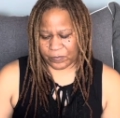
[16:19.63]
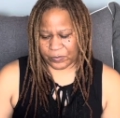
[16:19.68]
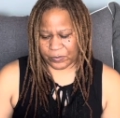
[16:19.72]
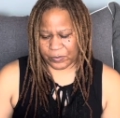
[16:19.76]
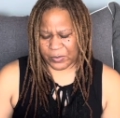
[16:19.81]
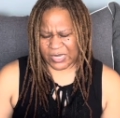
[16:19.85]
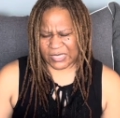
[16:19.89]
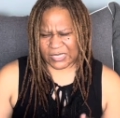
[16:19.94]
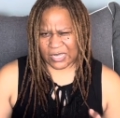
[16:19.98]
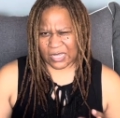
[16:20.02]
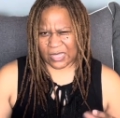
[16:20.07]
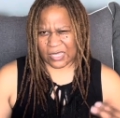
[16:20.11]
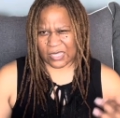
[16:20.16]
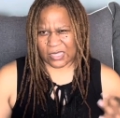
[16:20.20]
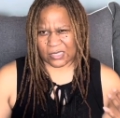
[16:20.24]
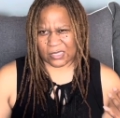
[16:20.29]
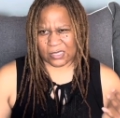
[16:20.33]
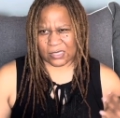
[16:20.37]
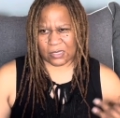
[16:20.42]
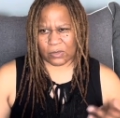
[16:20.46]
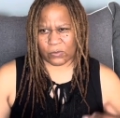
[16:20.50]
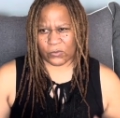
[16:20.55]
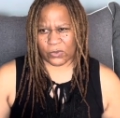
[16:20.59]
because I think
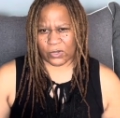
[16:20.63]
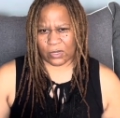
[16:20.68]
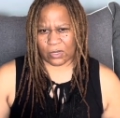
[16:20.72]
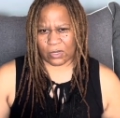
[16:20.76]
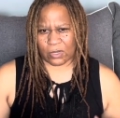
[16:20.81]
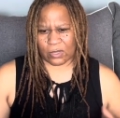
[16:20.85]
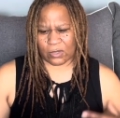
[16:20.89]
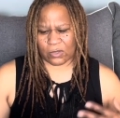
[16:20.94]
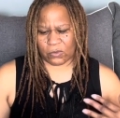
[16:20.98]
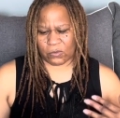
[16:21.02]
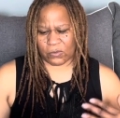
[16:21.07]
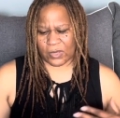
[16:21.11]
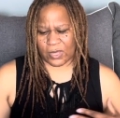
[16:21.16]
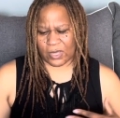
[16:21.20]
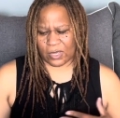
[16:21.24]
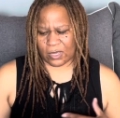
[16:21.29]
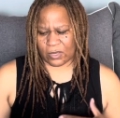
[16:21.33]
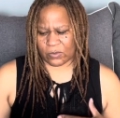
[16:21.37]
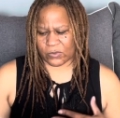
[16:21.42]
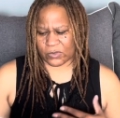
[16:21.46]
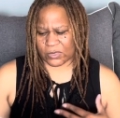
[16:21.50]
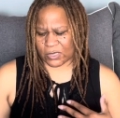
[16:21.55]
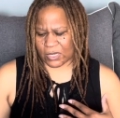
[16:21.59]
somewhere along the way
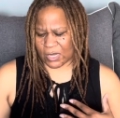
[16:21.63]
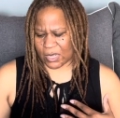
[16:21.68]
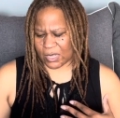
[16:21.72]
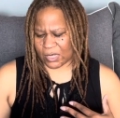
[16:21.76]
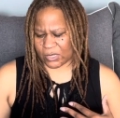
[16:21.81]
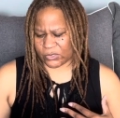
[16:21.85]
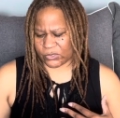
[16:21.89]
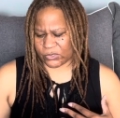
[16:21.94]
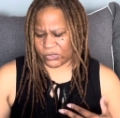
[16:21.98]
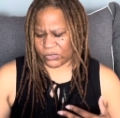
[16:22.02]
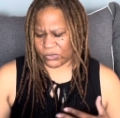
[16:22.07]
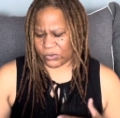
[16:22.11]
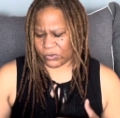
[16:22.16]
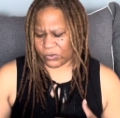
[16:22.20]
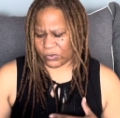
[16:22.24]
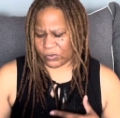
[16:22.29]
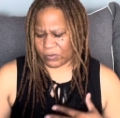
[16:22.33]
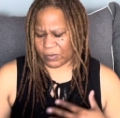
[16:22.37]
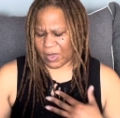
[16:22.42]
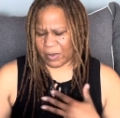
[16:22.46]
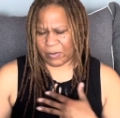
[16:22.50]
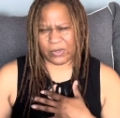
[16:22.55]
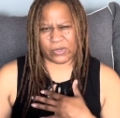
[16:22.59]
it was like
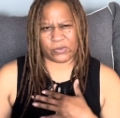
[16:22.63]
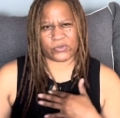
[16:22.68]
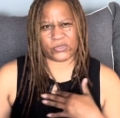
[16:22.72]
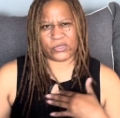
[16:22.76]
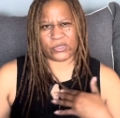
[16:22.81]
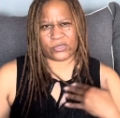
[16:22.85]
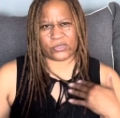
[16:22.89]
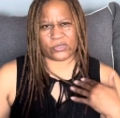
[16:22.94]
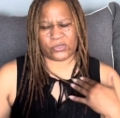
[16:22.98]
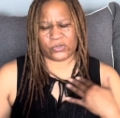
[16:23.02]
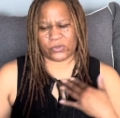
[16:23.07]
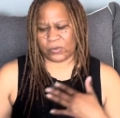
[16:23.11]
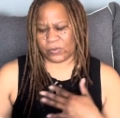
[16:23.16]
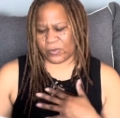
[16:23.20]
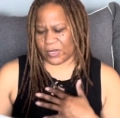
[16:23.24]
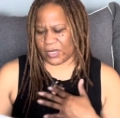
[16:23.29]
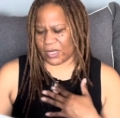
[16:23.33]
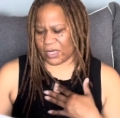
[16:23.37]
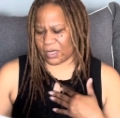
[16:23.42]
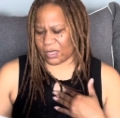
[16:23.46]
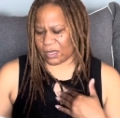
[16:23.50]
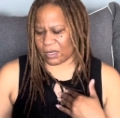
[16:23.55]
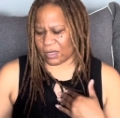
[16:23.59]
maybe it was just too
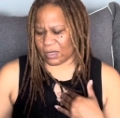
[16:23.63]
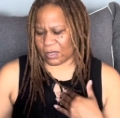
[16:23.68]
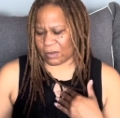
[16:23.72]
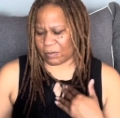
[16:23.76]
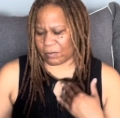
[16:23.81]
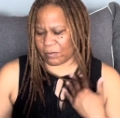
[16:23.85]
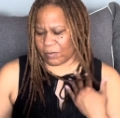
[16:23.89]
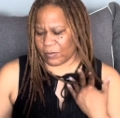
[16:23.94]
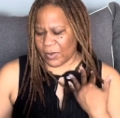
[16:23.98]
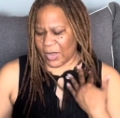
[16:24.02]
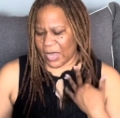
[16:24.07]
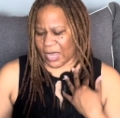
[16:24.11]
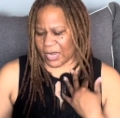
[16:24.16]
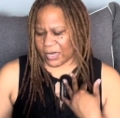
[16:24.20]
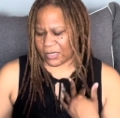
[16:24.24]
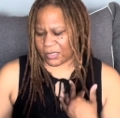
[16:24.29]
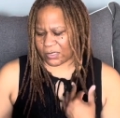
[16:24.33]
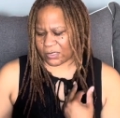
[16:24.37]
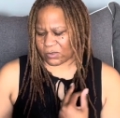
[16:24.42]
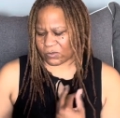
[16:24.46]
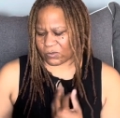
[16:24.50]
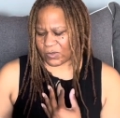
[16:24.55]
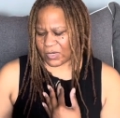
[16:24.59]
big on the
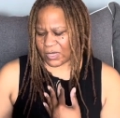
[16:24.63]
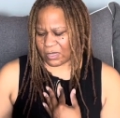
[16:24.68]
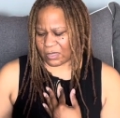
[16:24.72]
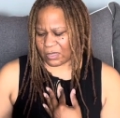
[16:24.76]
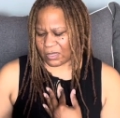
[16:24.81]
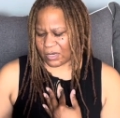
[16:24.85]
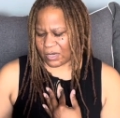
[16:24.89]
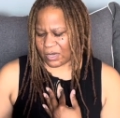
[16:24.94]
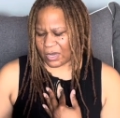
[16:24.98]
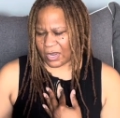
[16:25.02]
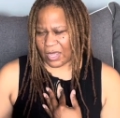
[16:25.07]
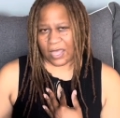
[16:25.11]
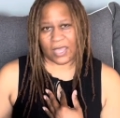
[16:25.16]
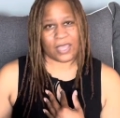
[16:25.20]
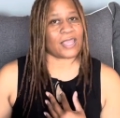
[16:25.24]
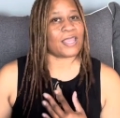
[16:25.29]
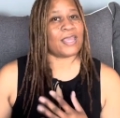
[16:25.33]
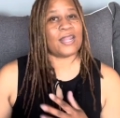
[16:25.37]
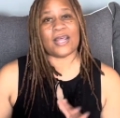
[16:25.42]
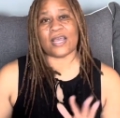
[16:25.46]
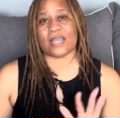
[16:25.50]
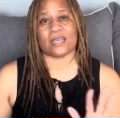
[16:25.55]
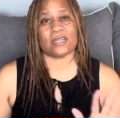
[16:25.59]
bodice around the neck,
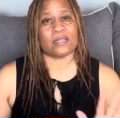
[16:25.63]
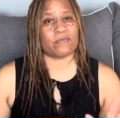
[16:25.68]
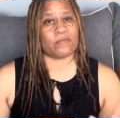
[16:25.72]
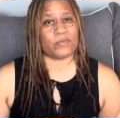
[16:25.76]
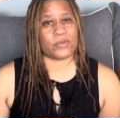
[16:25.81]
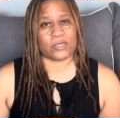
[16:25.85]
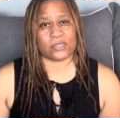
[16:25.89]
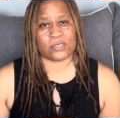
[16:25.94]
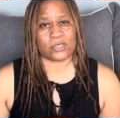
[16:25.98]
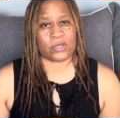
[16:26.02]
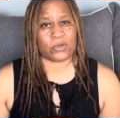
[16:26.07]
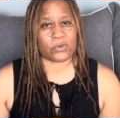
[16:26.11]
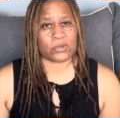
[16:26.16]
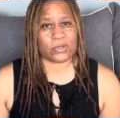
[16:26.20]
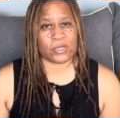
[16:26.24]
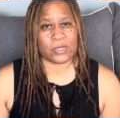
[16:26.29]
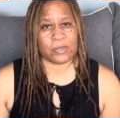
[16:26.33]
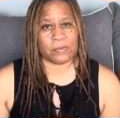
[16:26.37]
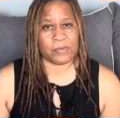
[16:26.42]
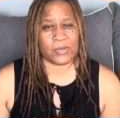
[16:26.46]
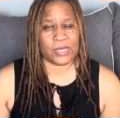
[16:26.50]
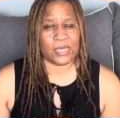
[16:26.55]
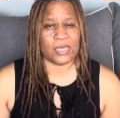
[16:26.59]
and that could have been totally
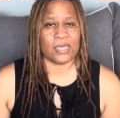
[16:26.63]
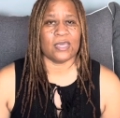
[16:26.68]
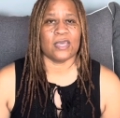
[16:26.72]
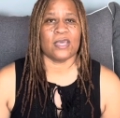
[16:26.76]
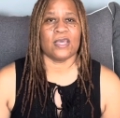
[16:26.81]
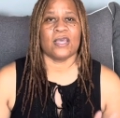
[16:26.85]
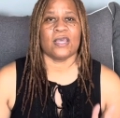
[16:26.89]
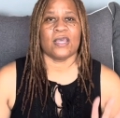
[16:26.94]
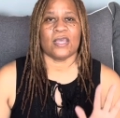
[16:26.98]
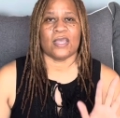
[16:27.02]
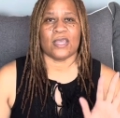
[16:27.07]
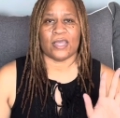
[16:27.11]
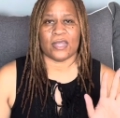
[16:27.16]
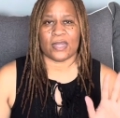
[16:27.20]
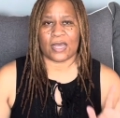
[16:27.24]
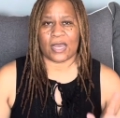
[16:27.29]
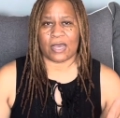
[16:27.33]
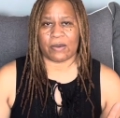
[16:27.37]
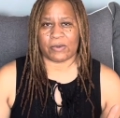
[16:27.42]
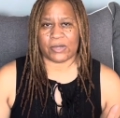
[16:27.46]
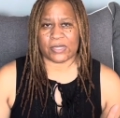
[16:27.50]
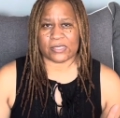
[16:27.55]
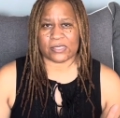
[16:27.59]
me and
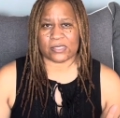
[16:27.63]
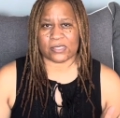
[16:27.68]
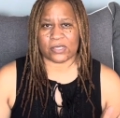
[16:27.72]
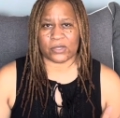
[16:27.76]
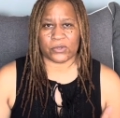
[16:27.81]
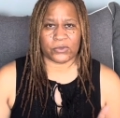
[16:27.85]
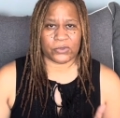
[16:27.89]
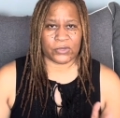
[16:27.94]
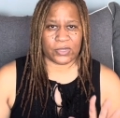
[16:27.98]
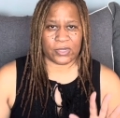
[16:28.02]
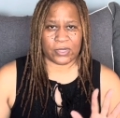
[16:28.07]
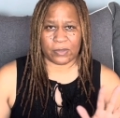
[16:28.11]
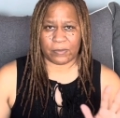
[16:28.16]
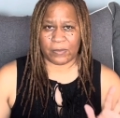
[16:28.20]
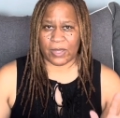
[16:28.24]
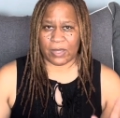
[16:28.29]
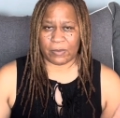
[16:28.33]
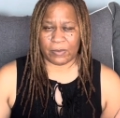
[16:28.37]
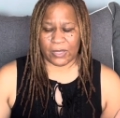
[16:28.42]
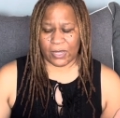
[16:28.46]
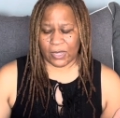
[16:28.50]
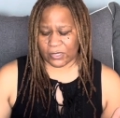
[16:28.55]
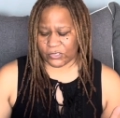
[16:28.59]
how I sewed it, and
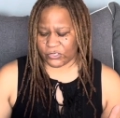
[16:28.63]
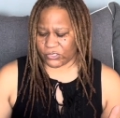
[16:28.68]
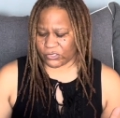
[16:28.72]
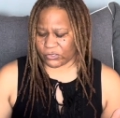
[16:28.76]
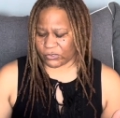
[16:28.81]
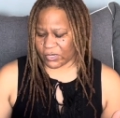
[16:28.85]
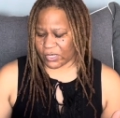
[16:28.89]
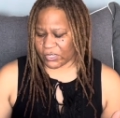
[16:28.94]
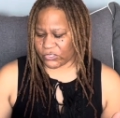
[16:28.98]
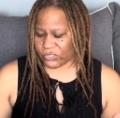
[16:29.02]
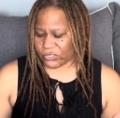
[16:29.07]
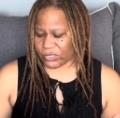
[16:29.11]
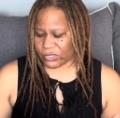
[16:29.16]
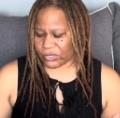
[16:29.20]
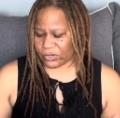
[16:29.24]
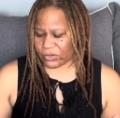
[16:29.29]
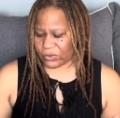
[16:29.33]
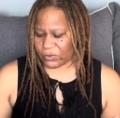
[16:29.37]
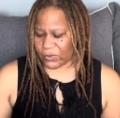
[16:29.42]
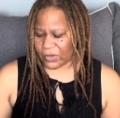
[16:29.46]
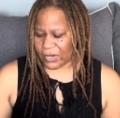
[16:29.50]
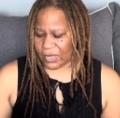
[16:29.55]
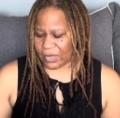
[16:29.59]
maybe I stretched it or
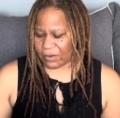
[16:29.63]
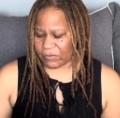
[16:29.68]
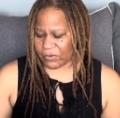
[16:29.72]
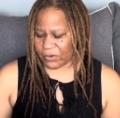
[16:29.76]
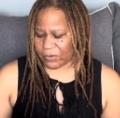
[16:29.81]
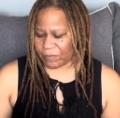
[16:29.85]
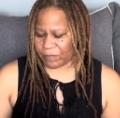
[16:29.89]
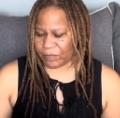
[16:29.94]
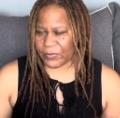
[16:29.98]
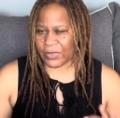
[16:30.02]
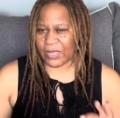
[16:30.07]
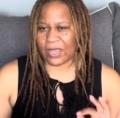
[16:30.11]
whatever.